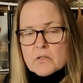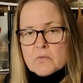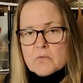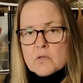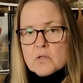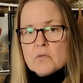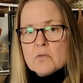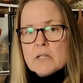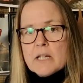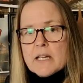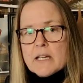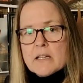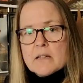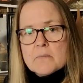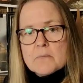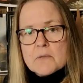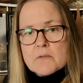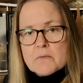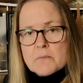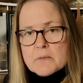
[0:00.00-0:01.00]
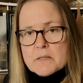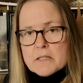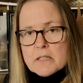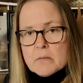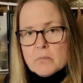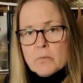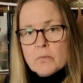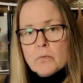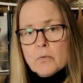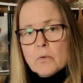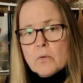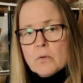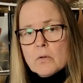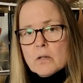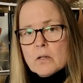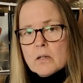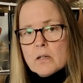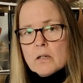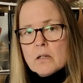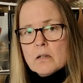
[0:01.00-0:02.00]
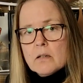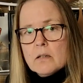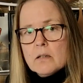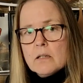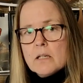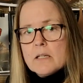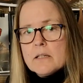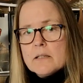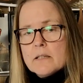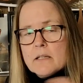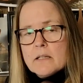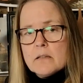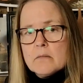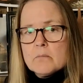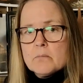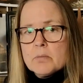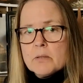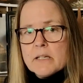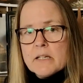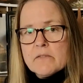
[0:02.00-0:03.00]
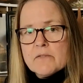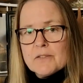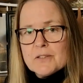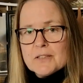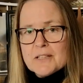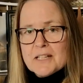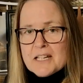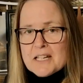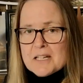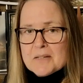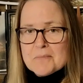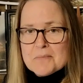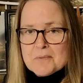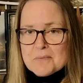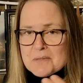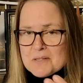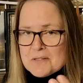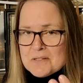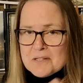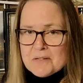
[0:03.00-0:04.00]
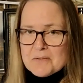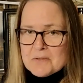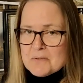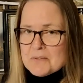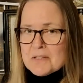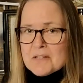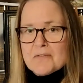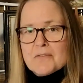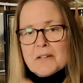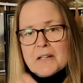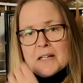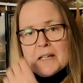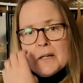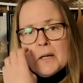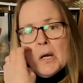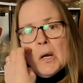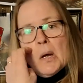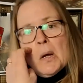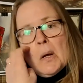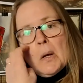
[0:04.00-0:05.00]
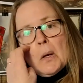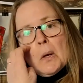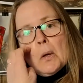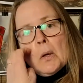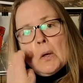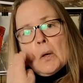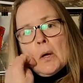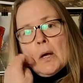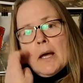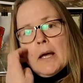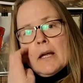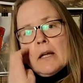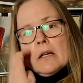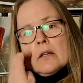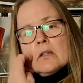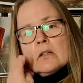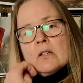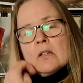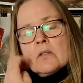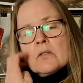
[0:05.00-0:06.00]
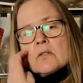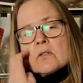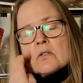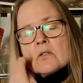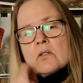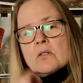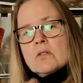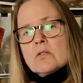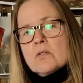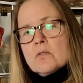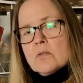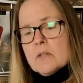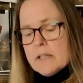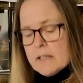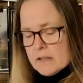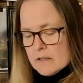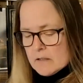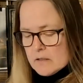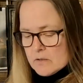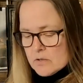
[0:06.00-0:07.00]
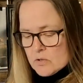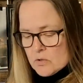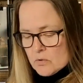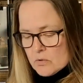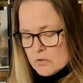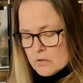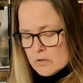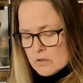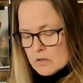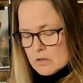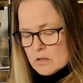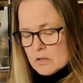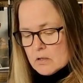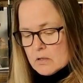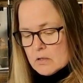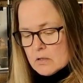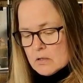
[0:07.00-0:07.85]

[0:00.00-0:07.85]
new lambs from the day before, and then playful lambs, which is always really fun. And, just sort of do like a shorter